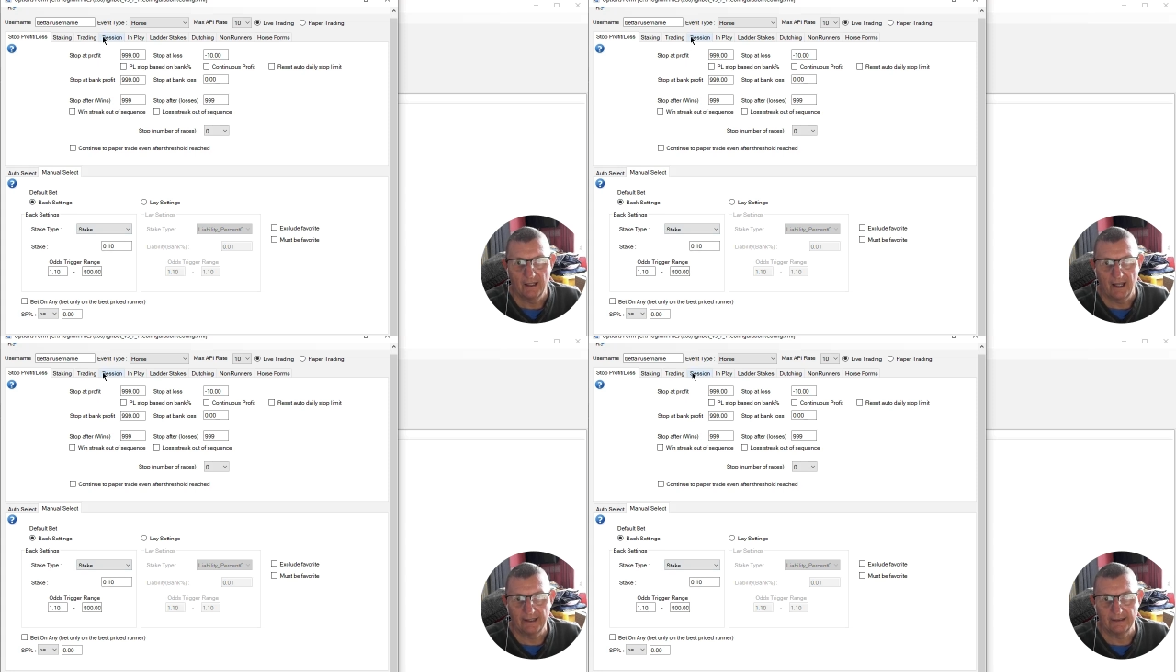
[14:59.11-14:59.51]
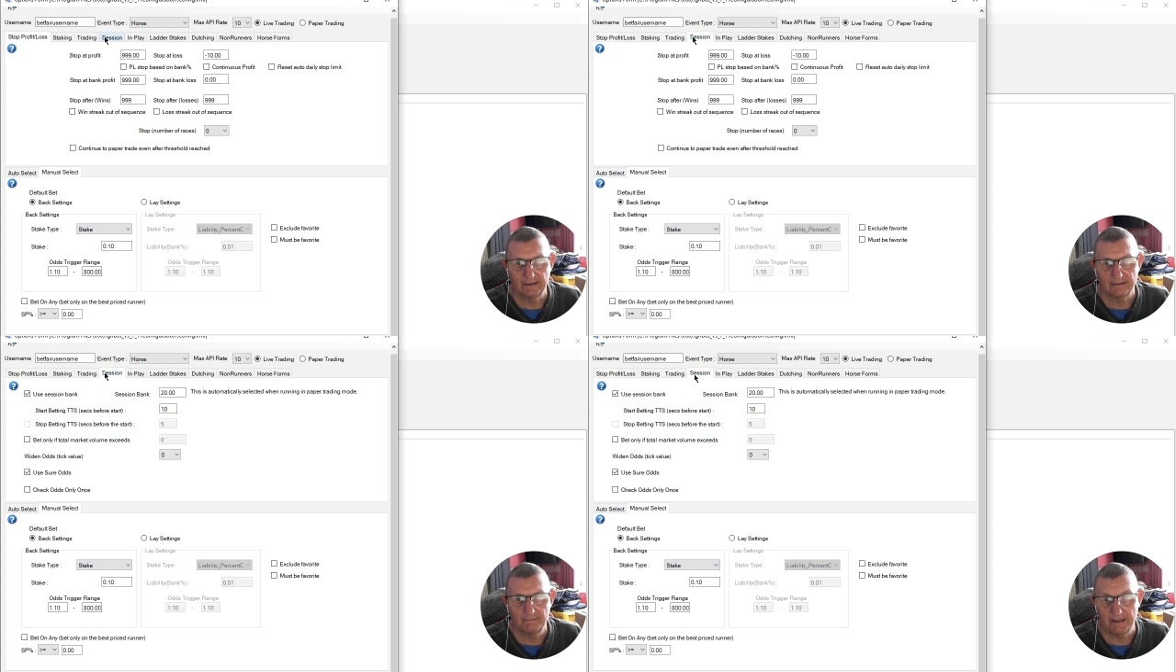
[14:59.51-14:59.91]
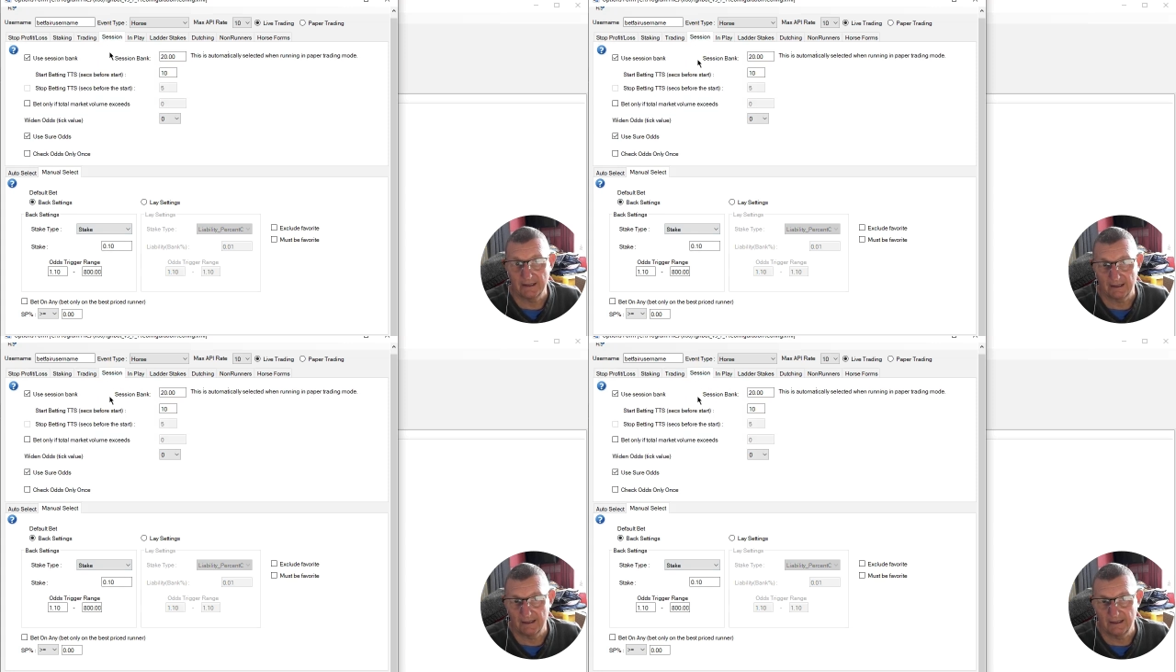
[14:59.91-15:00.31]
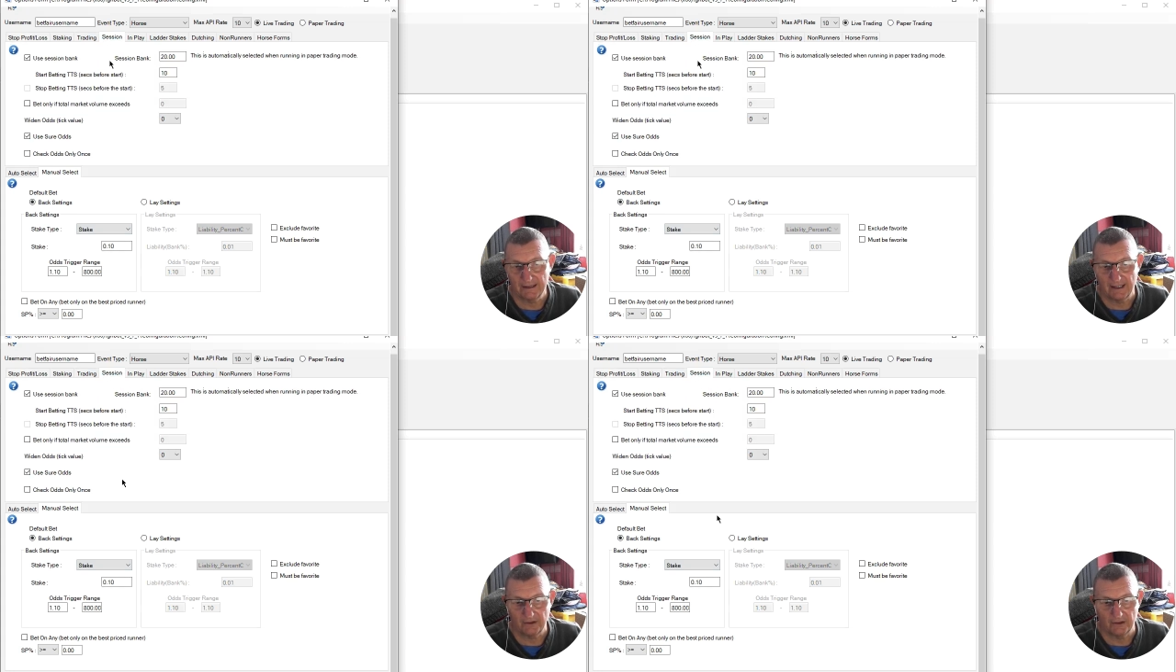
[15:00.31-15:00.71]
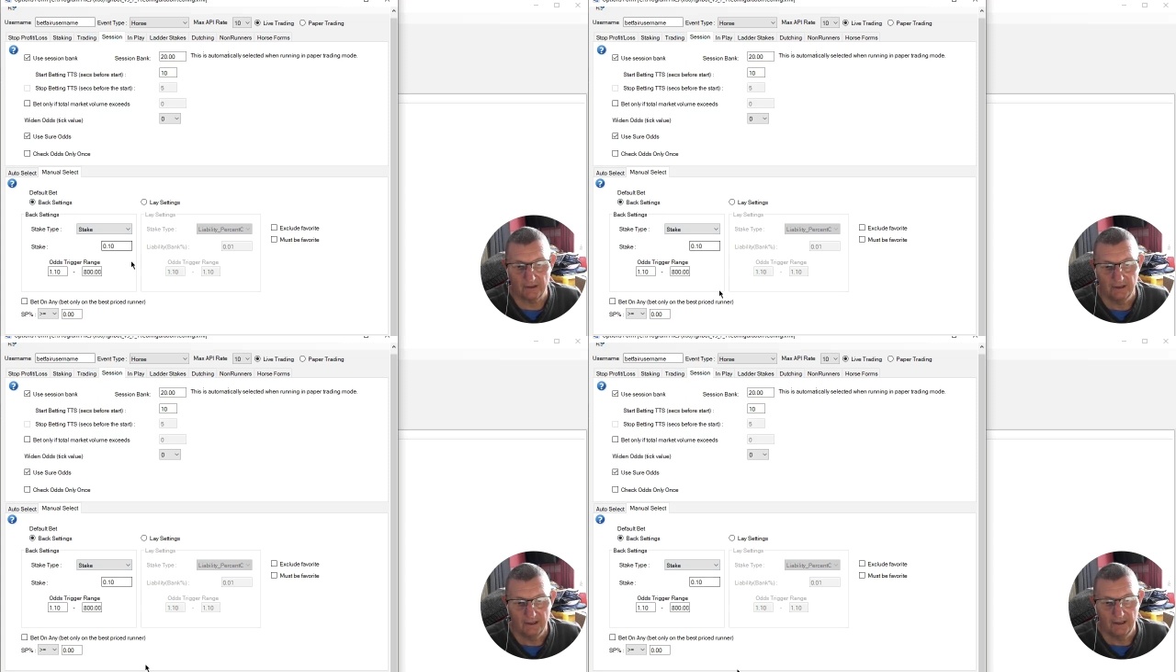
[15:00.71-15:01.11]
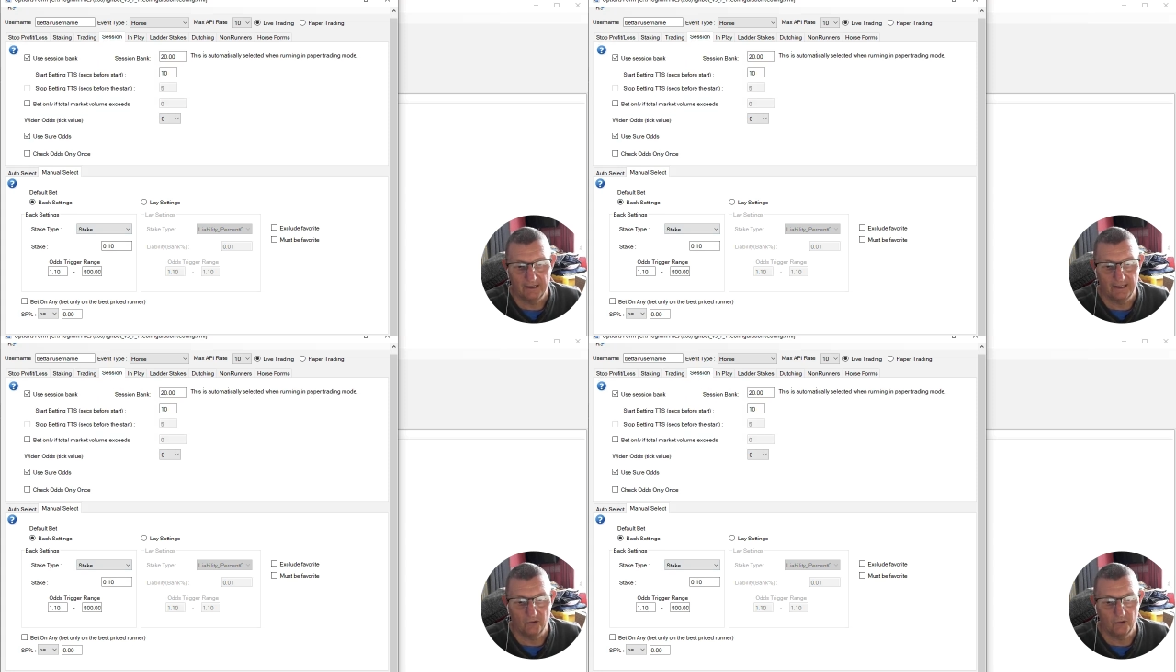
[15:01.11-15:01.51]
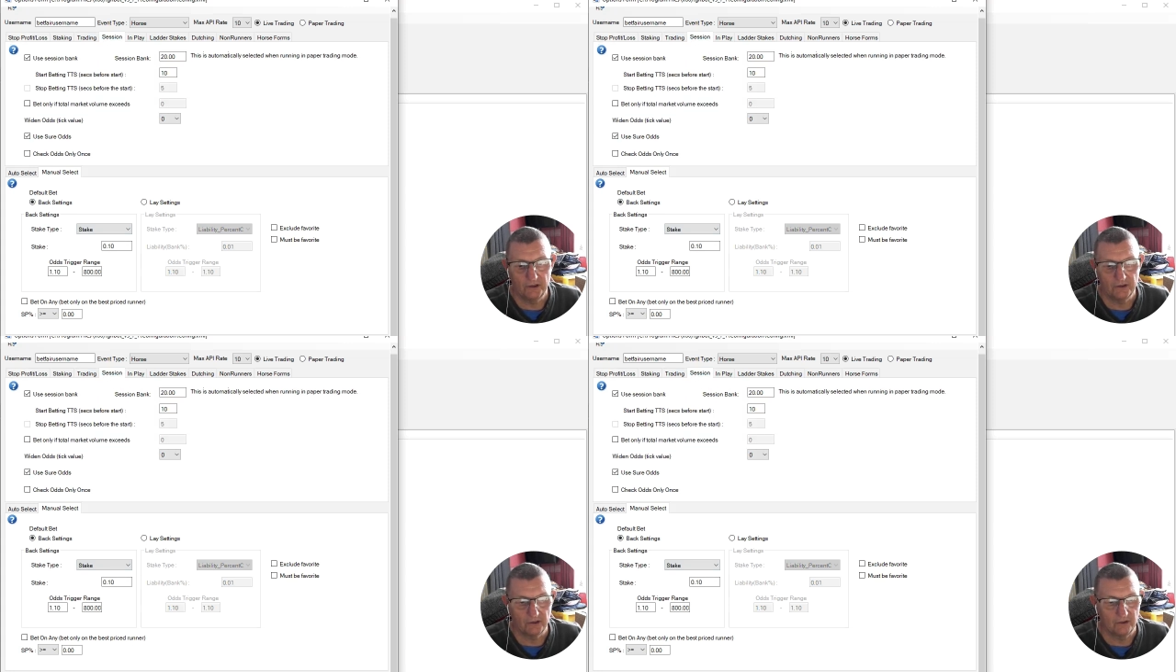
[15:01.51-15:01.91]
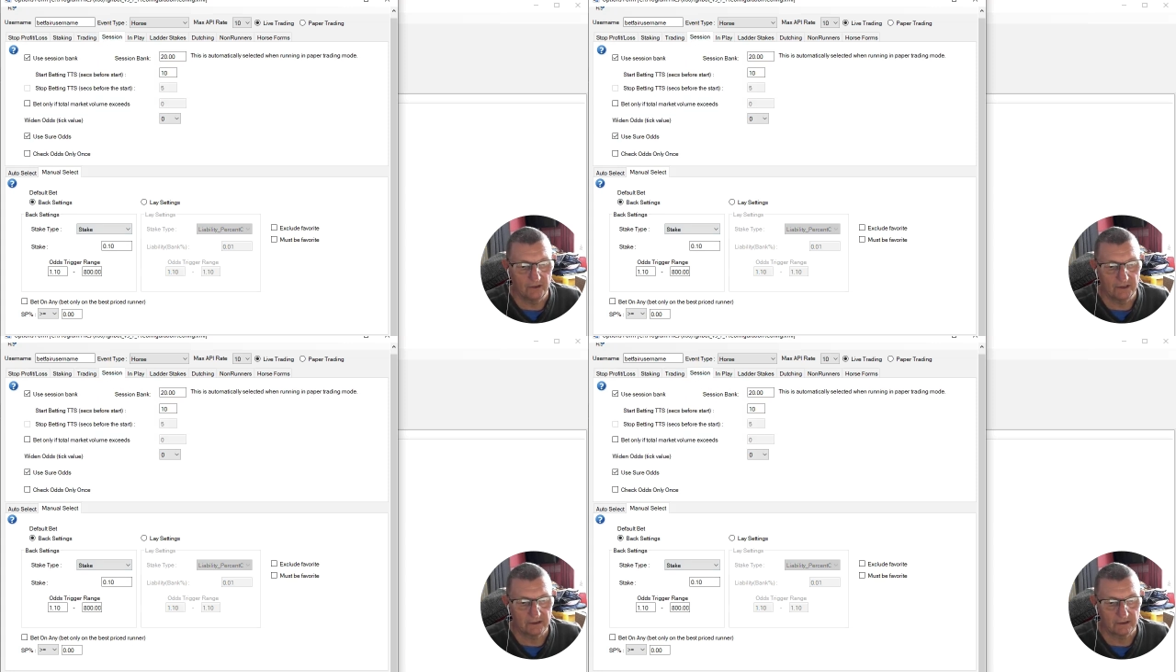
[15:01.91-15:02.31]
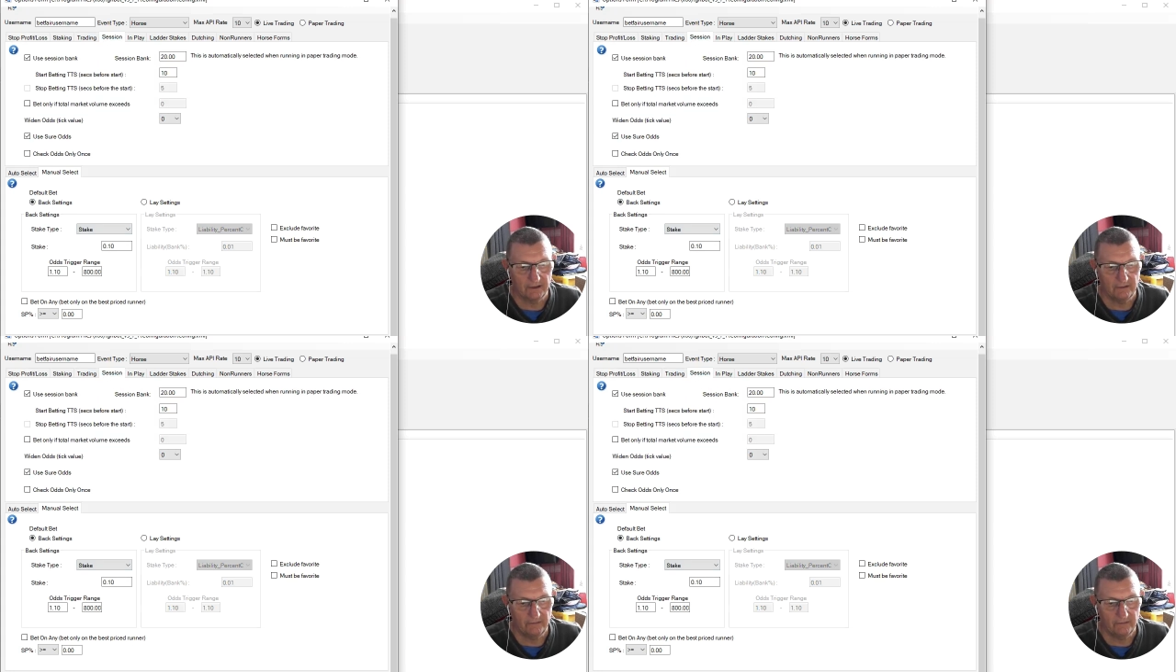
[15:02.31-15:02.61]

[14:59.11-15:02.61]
and basically the session. And then all you do is, I don't know